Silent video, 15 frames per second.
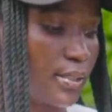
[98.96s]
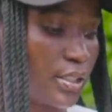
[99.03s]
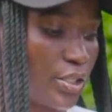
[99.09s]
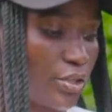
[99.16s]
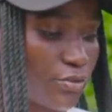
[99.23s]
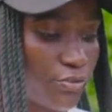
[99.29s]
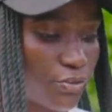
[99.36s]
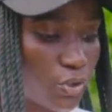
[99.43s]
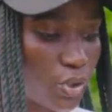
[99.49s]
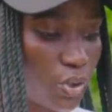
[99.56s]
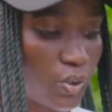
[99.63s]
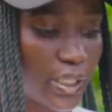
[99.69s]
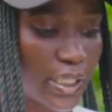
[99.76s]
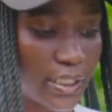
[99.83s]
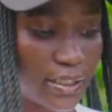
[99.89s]
If you
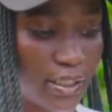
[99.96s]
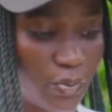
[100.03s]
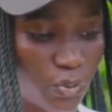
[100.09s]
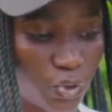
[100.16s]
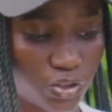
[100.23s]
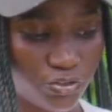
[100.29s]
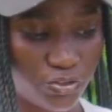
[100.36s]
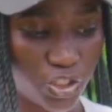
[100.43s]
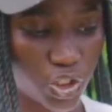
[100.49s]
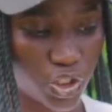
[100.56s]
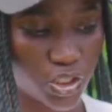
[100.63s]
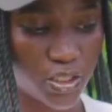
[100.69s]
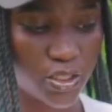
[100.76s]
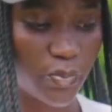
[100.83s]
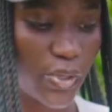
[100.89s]
look at the
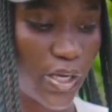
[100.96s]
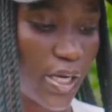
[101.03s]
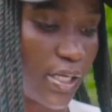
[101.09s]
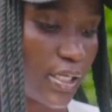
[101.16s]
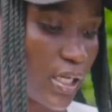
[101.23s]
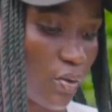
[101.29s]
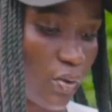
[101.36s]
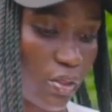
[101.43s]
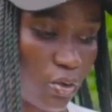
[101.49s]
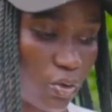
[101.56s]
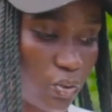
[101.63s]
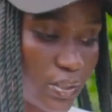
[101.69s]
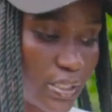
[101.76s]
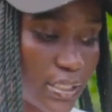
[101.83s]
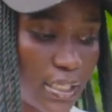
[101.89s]
motivations behind our
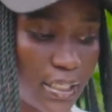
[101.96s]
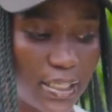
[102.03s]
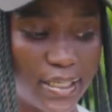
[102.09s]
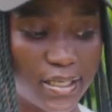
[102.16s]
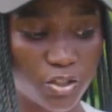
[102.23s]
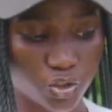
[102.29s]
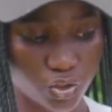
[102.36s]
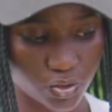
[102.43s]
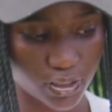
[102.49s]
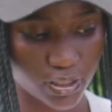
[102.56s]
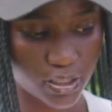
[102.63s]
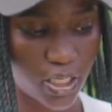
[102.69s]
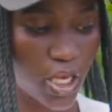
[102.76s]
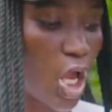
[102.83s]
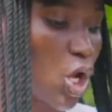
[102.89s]
thoughts and
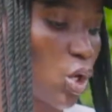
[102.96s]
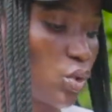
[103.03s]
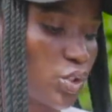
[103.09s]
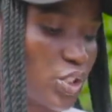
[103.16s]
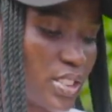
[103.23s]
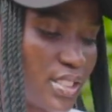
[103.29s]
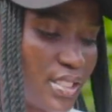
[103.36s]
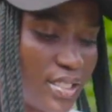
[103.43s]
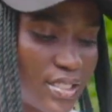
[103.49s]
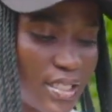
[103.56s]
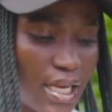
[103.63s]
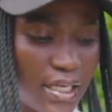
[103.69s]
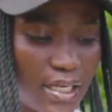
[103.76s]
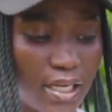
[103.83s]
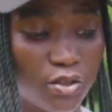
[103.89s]
actions, conscious
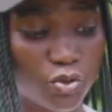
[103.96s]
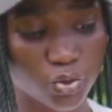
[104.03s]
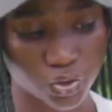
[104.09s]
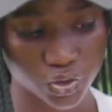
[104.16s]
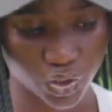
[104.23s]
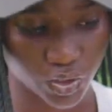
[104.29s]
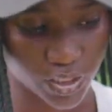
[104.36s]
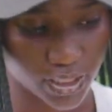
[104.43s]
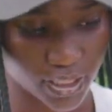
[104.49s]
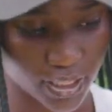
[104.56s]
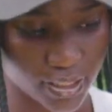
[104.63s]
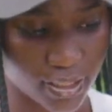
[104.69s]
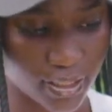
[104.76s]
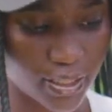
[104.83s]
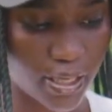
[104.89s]
and unconscious,
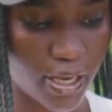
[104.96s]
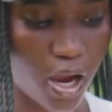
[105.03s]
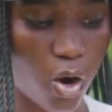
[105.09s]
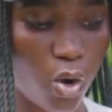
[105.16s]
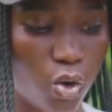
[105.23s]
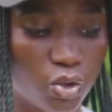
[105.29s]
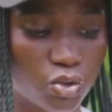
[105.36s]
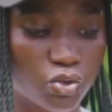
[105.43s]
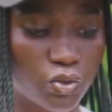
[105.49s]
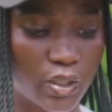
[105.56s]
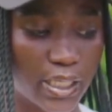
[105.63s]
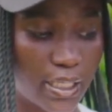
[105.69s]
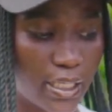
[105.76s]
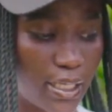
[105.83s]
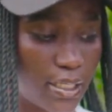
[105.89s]
they are all to
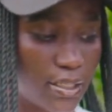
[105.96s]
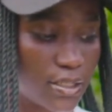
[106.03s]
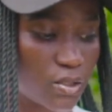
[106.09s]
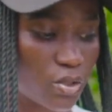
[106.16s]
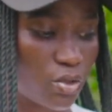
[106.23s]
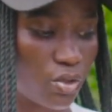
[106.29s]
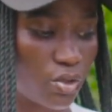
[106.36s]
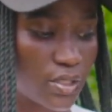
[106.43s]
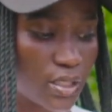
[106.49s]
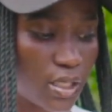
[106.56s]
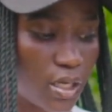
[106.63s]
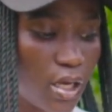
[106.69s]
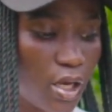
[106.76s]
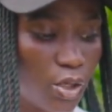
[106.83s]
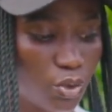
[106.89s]
get us
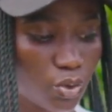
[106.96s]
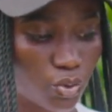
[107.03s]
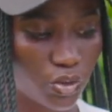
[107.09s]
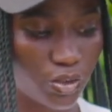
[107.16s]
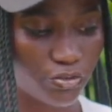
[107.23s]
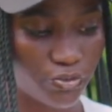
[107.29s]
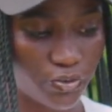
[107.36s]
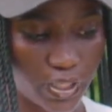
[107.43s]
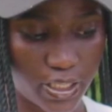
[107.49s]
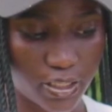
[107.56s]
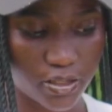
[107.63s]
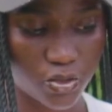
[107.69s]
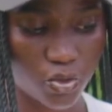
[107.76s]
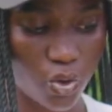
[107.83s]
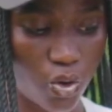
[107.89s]
closer to the
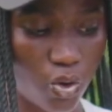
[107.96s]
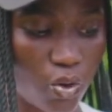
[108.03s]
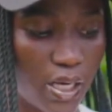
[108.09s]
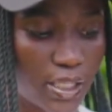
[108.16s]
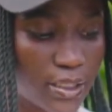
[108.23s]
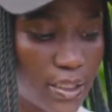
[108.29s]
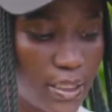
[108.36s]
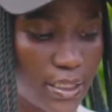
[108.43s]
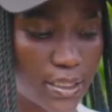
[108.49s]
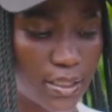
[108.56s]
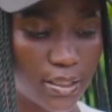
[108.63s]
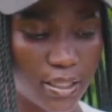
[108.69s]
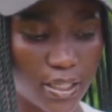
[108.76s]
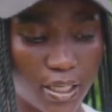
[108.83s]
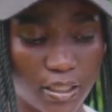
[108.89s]
feelings or at least
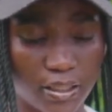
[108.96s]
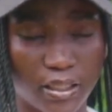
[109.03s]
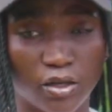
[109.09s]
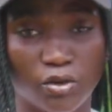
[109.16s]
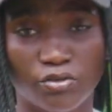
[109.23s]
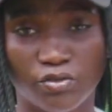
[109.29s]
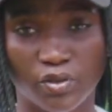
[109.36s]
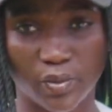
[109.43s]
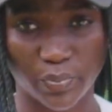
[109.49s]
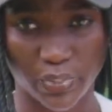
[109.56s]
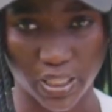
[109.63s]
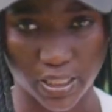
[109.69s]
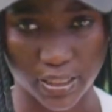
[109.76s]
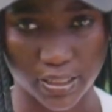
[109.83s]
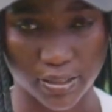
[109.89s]
the idea of
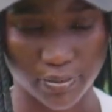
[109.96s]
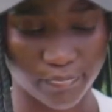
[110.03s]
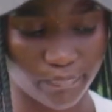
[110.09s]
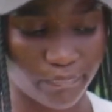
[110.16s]
happiness.